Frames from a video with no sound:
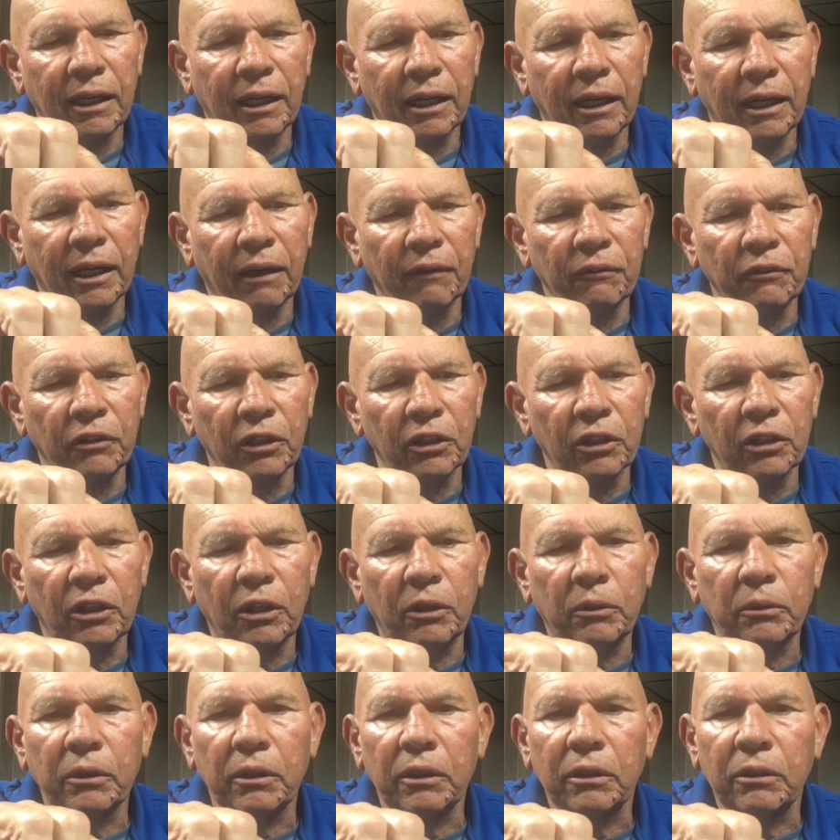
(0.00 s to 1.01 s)
of the
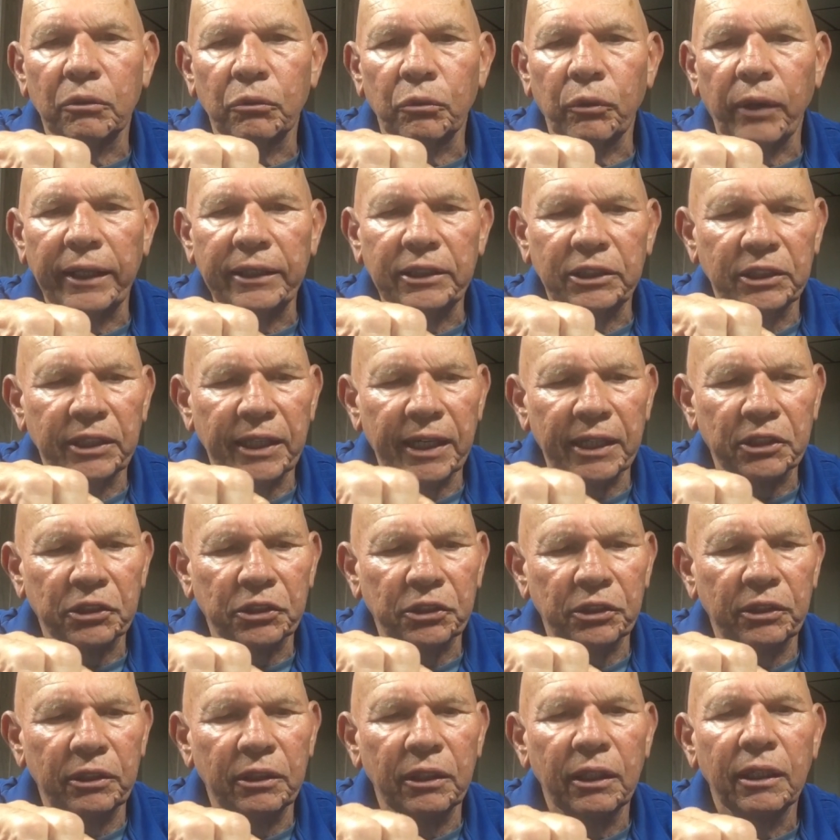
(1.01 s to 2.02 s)
lower right
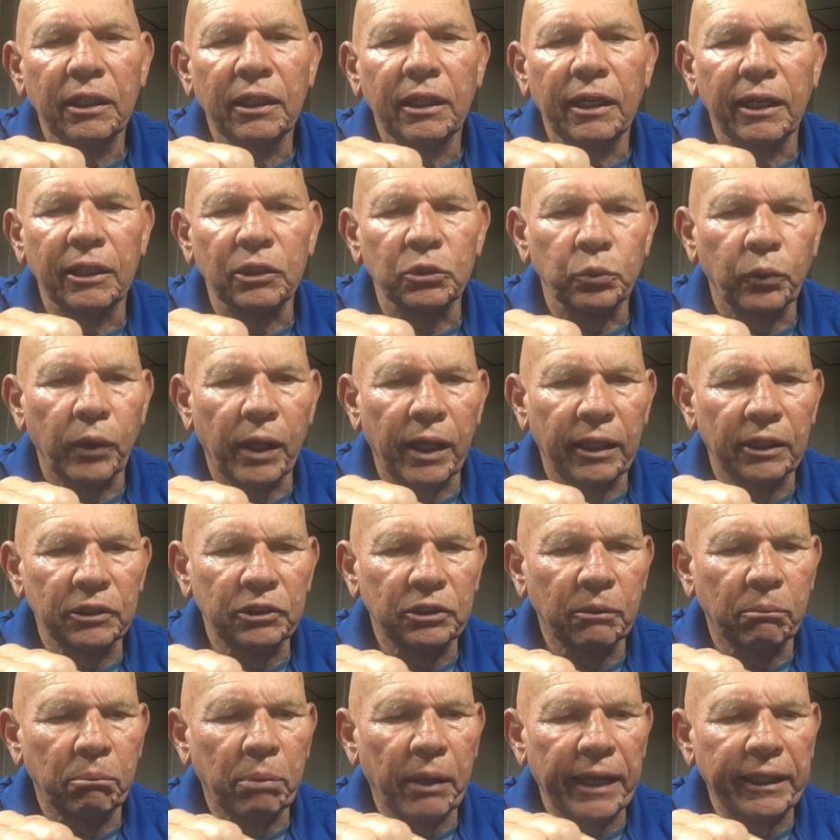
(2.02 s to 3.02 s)
section as well as
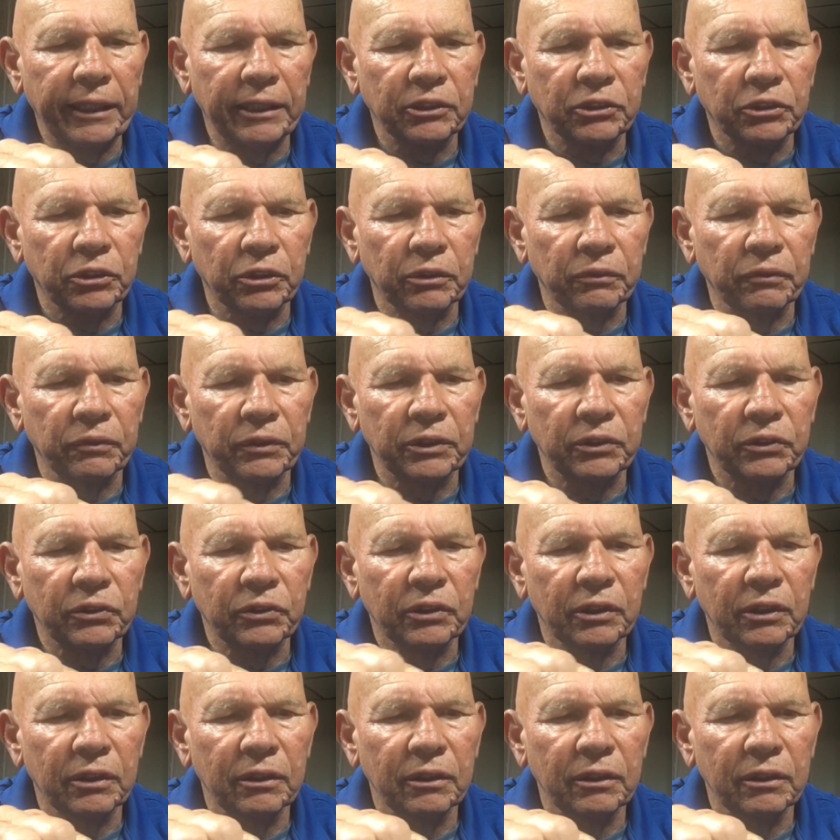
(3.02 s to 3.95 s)
the biting surface